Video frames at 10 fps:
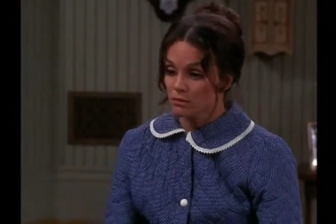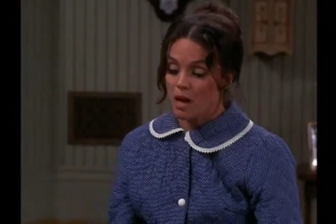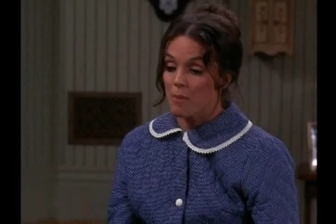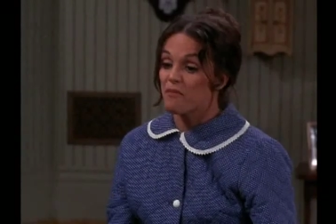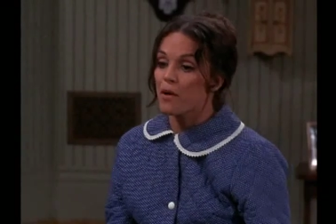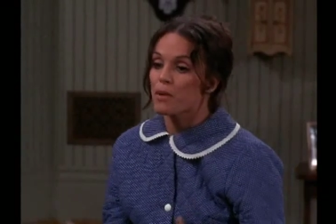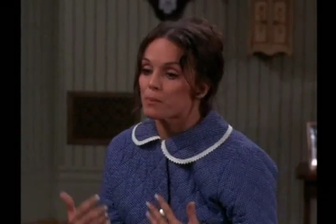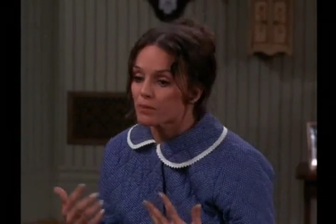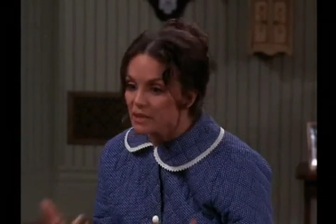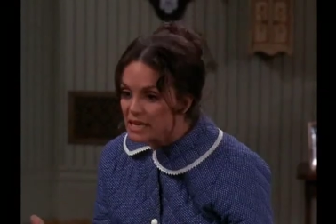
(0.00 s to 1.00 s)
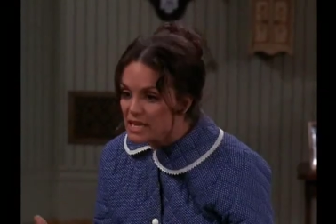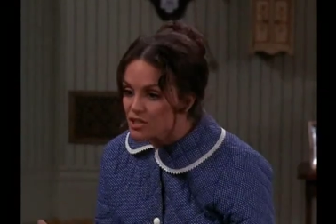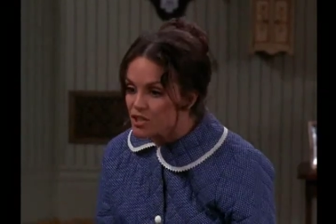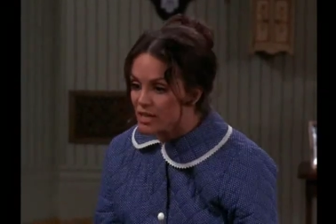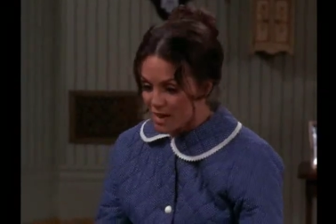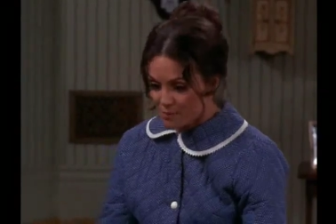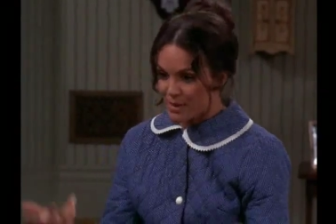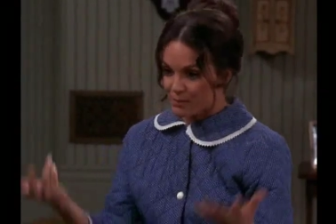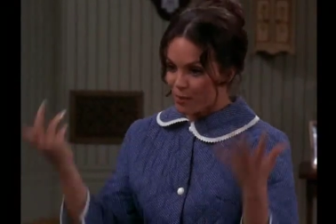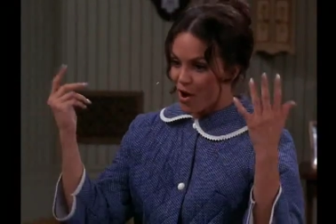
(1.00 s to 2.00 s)
I'm very pleased you got a
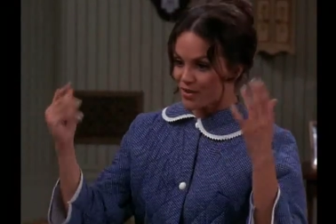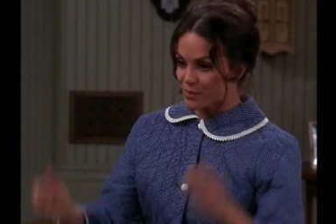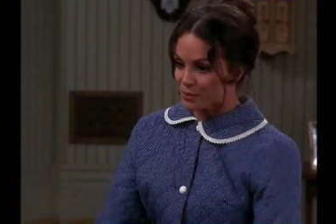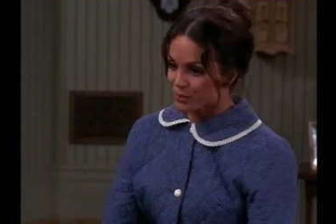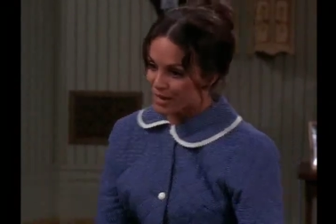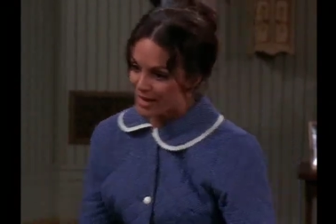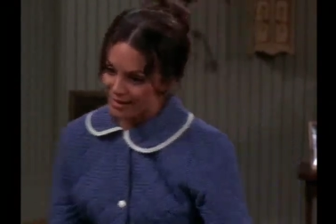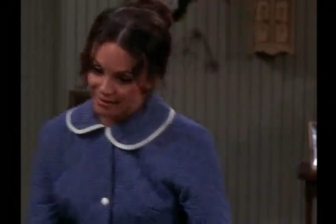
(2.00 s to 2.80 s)
big part in a play.